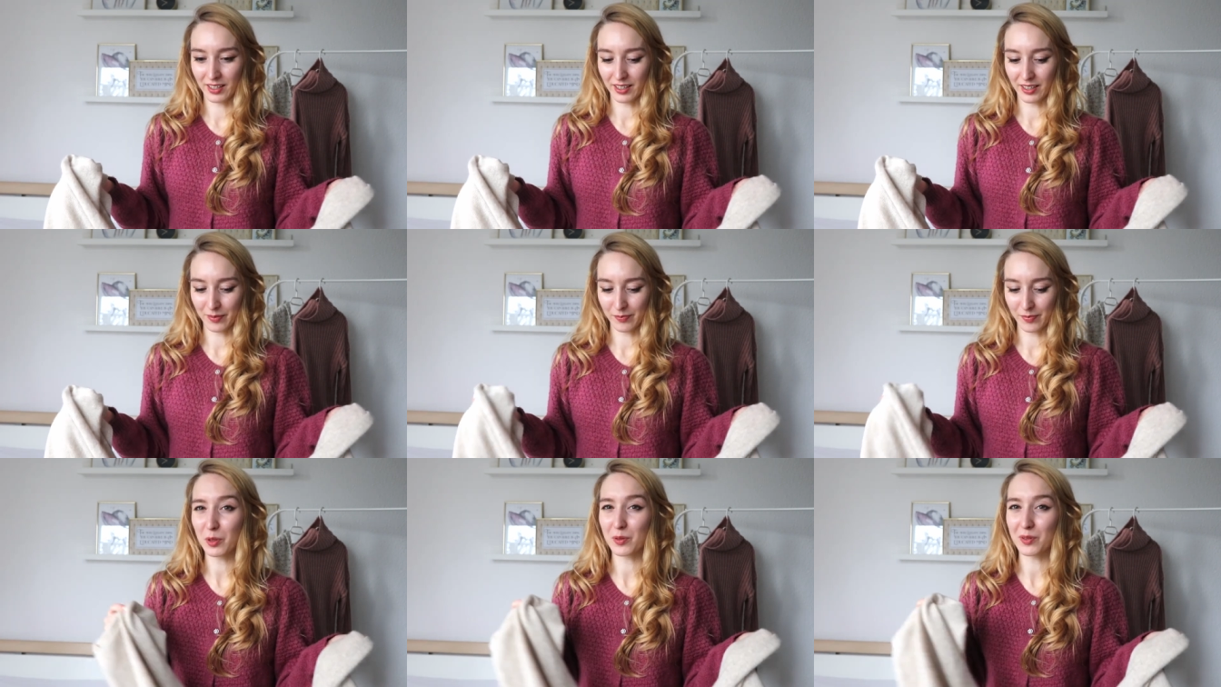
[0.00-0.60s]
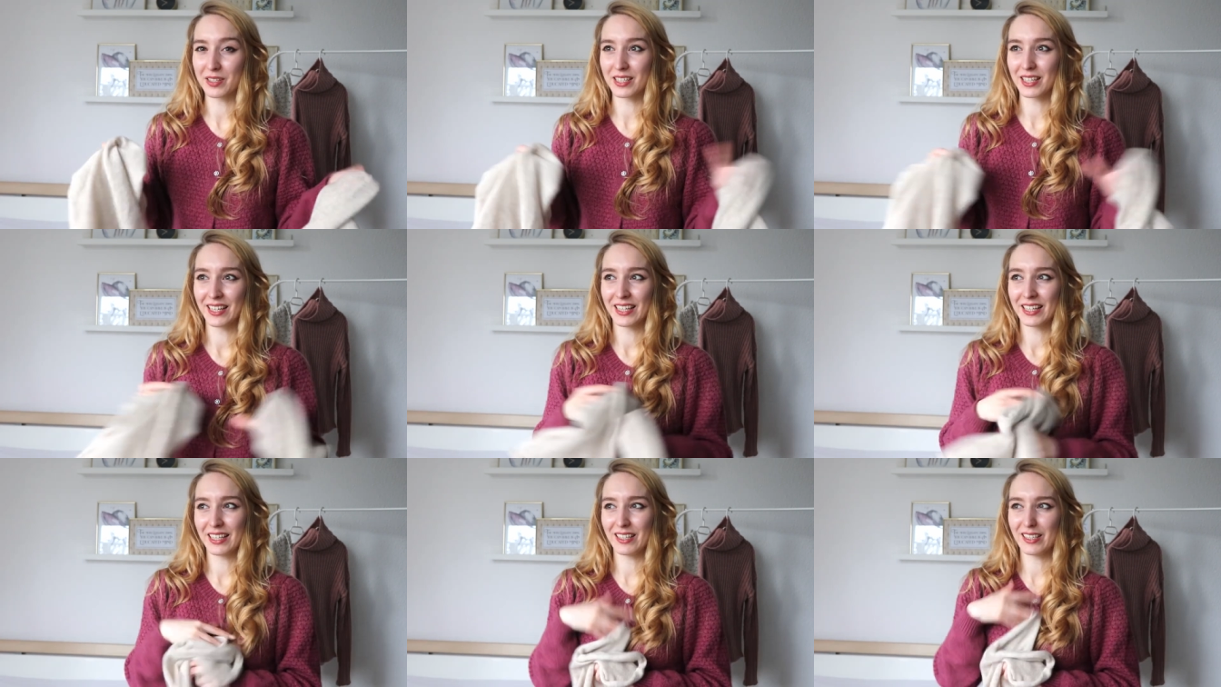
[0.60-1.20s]
um, because
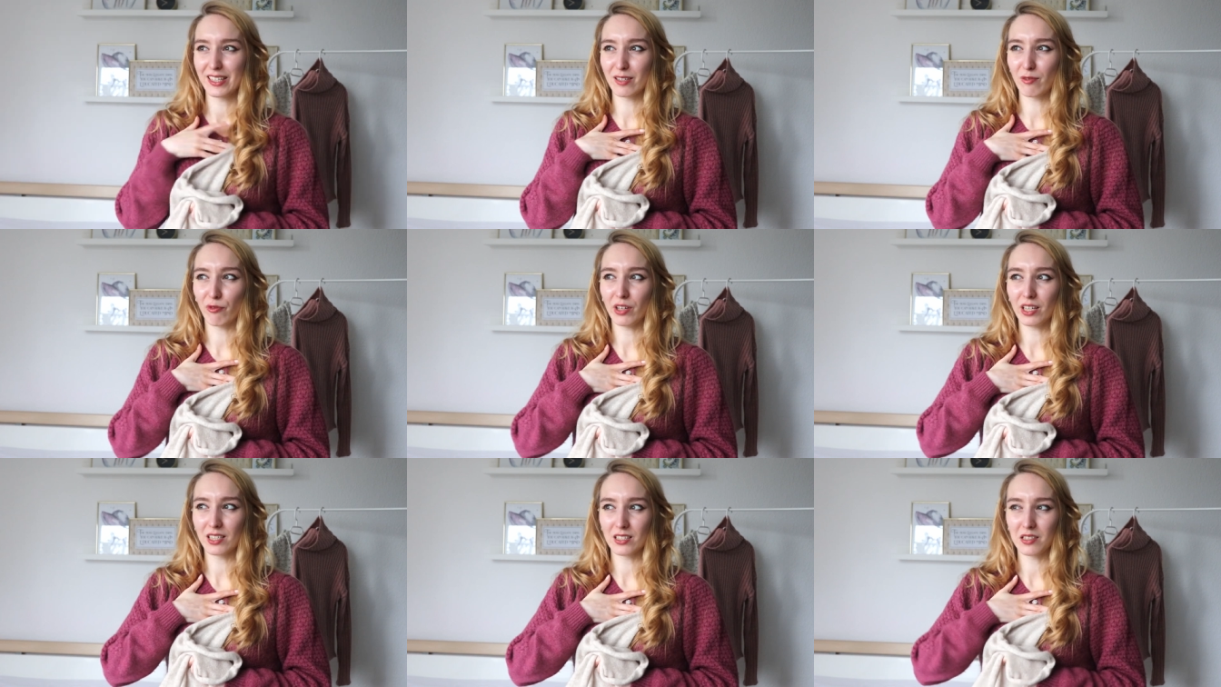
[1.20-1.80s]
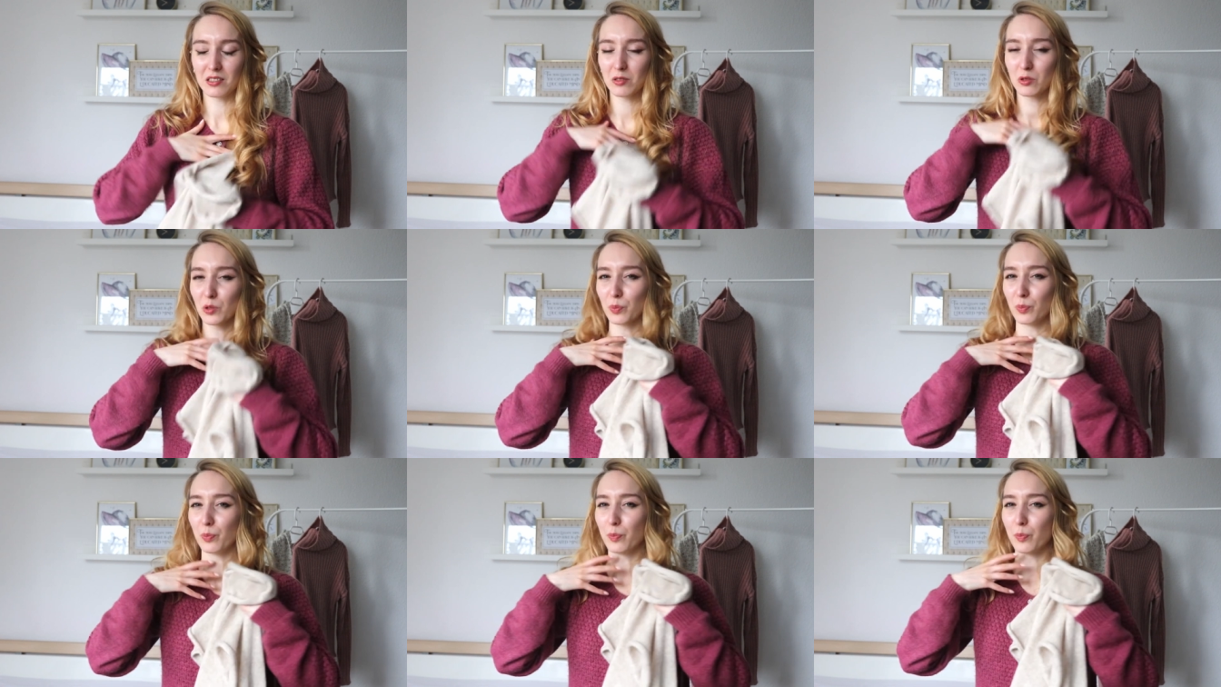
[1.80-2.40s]
it just feels
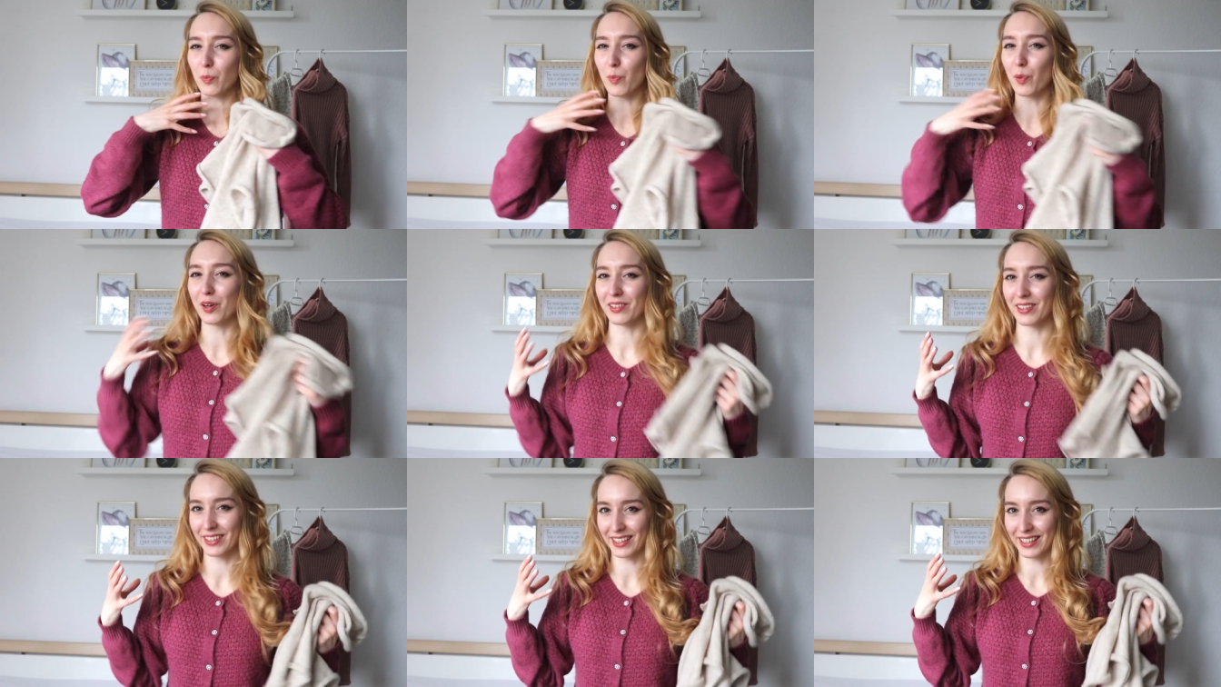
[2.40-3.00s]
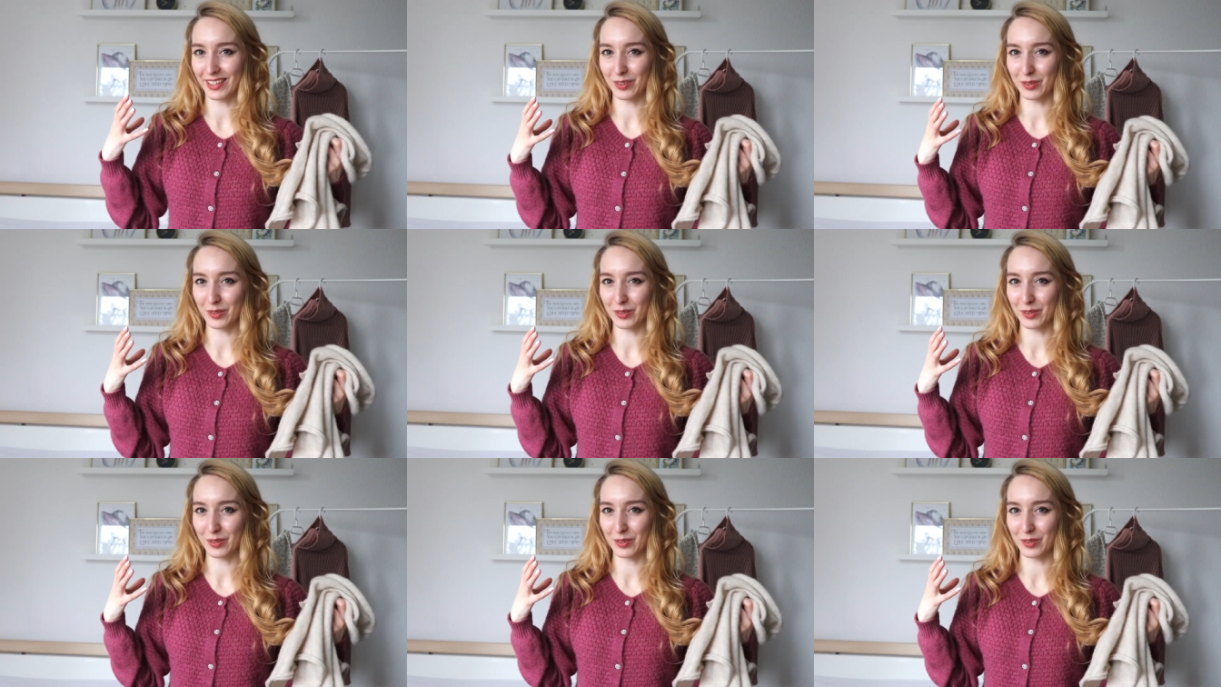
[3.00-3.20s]
too bulky.